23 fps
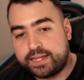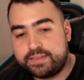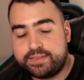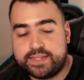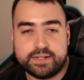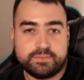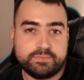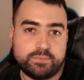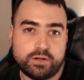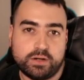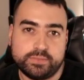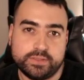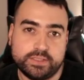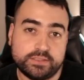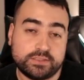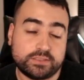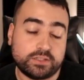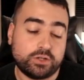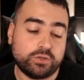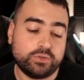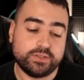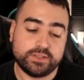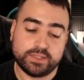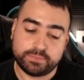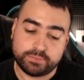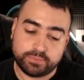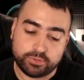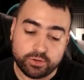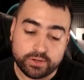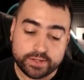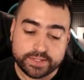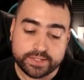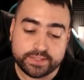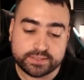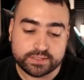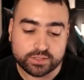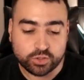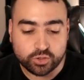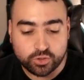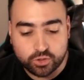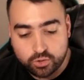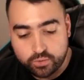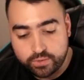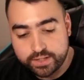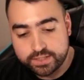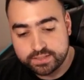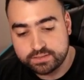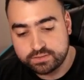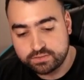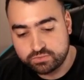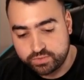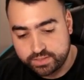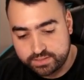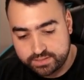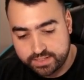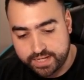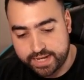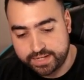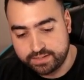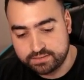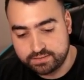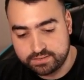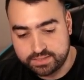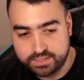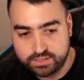and then Bobby. So the point is it always retains